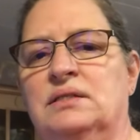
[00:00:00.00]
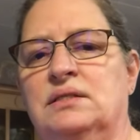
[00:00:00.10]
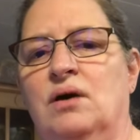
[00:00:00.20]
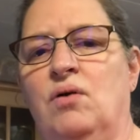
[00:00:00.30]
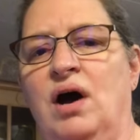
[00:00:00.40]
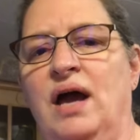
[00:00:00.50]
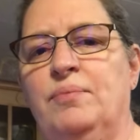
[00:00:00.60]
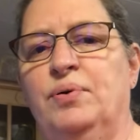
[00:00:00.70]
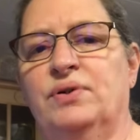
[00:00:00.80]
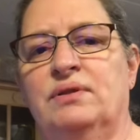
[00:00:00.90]
So I
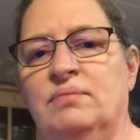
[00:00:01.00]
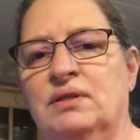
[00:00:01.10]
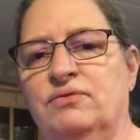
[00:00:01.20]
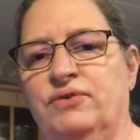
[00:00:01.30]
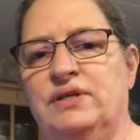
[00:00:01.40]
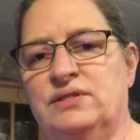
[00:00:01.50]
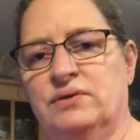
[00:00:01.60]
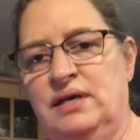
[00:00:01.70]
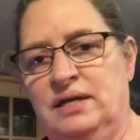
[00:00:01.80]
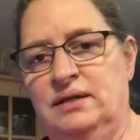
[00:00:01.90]
put them in the
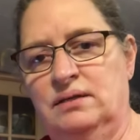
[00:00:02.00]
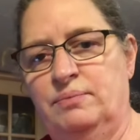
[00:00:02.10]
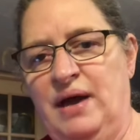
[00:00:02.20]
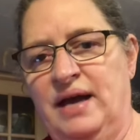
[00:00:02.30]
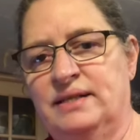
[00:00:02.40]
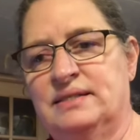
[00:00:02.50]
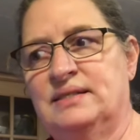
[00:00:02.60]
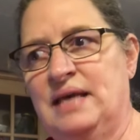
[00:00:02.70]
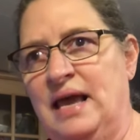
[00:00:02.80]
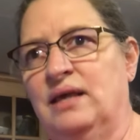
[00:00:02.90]
freezer in bags
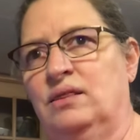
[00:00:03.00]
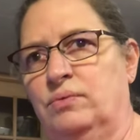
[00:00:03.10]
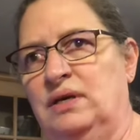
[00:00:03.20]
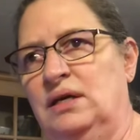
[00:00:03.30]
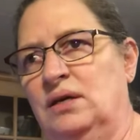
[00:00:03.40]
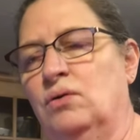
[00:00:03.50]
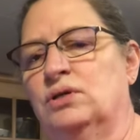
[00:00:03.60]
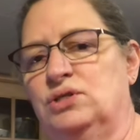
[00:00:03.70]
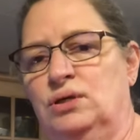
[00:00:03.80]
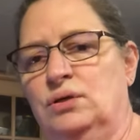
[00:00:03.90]
saying 3
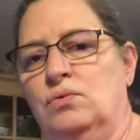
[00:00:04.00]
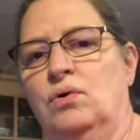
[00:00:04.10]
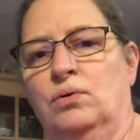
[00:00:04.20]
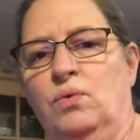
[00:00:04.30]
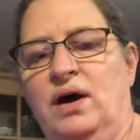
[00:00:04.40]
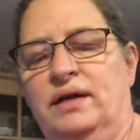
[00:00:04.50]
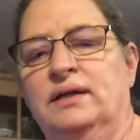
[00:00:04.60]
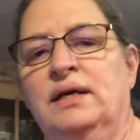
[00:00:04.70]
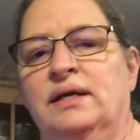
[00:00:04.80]
or 2 or 1,